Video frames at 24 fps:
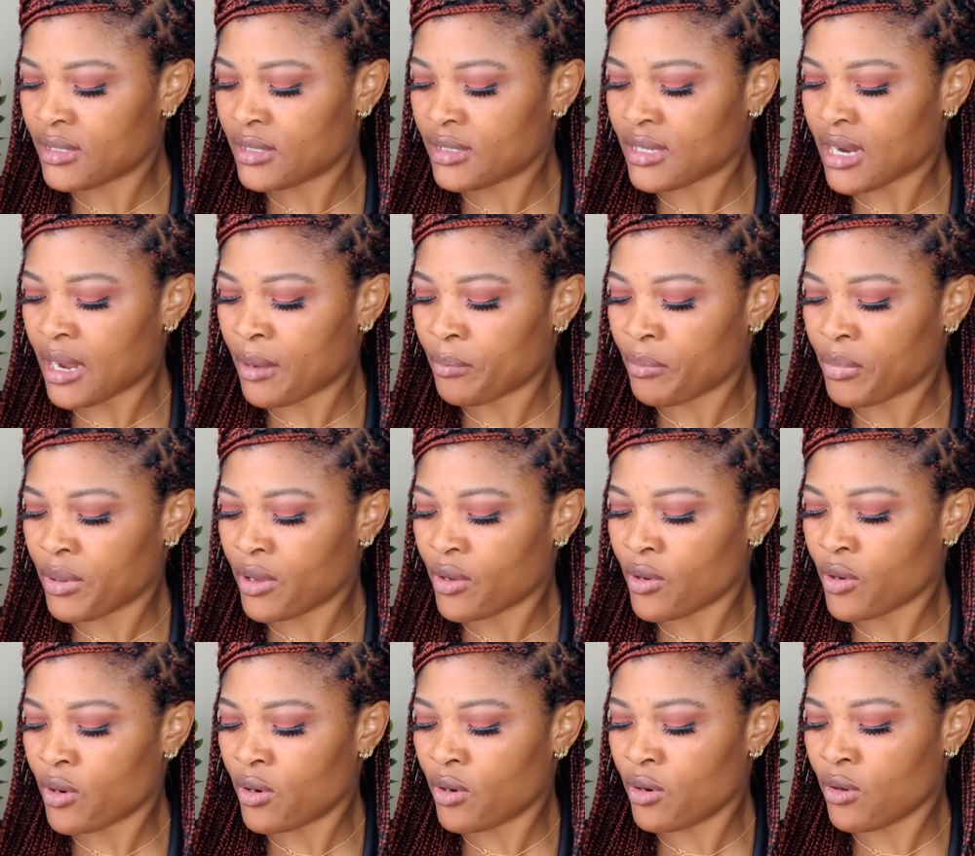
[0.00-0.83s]
champagne
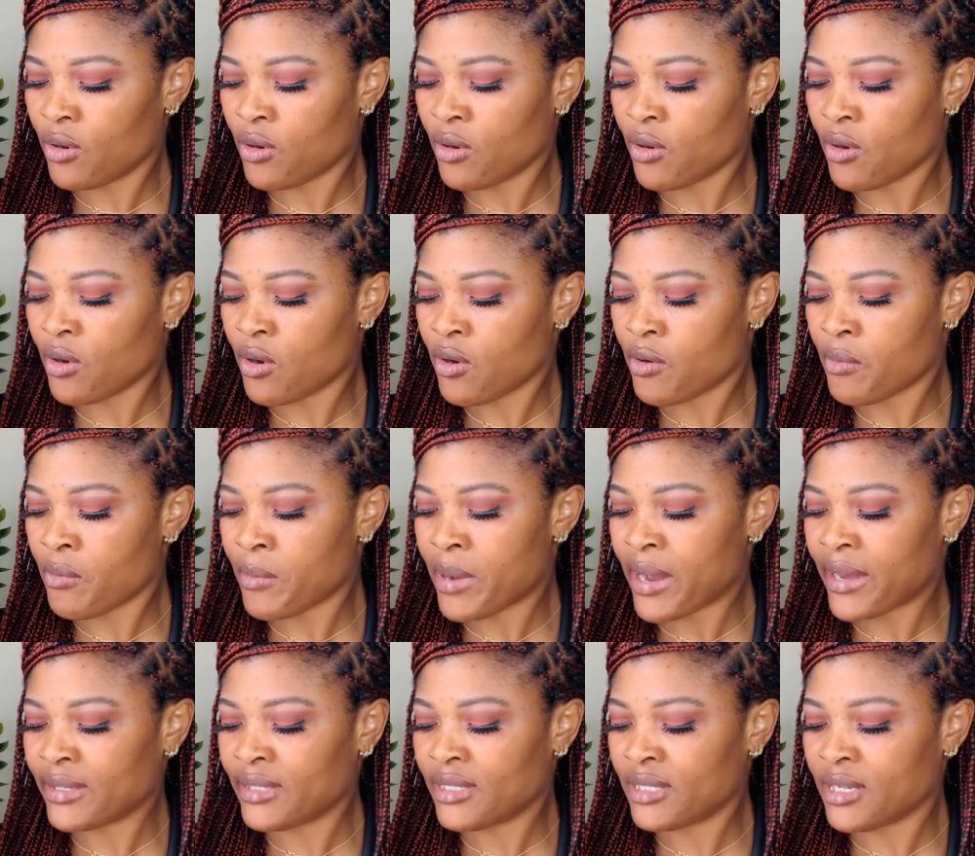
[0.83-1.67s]
color on my
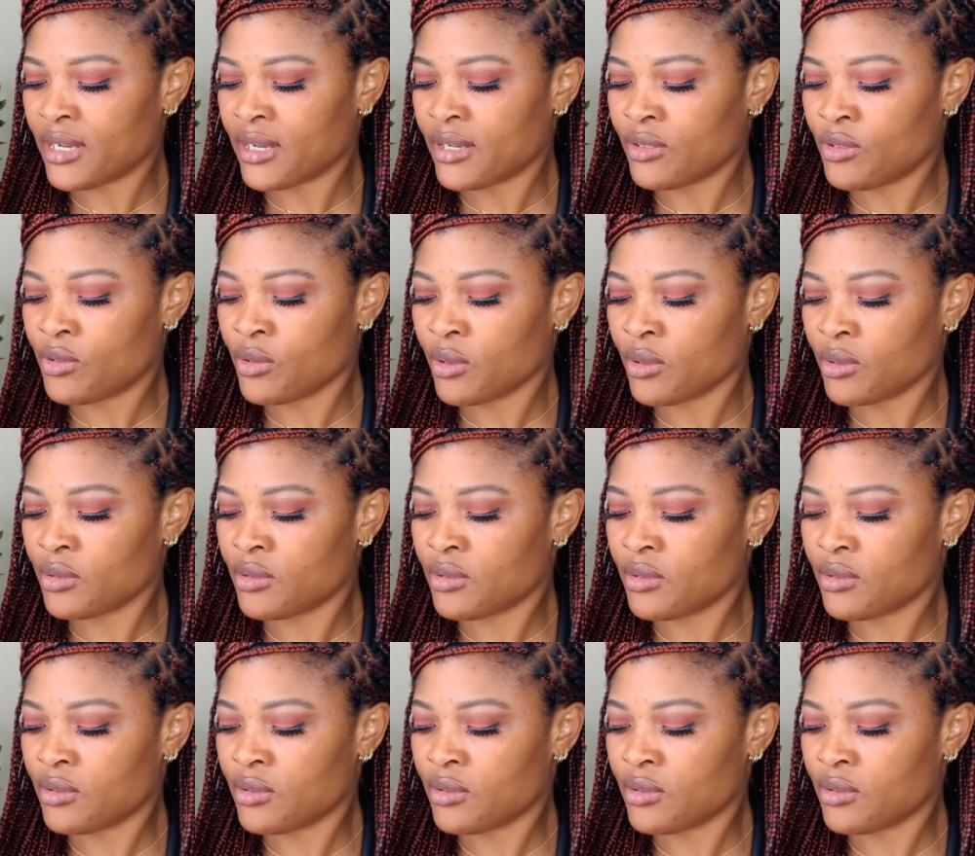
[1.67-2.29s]
tear dots.